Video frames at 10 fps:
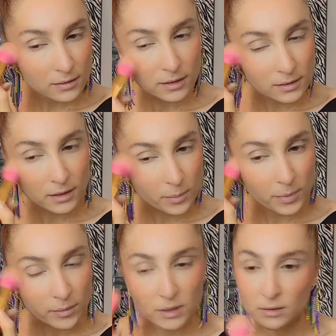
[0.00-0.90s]
they're
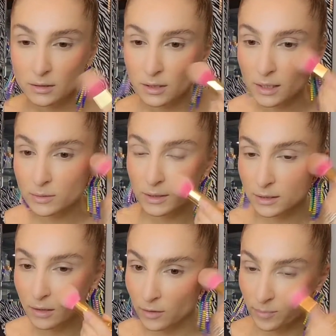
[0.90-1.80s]
pigmented. I
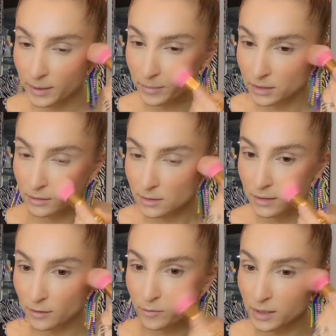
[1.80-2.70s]
really love pigmented stuff,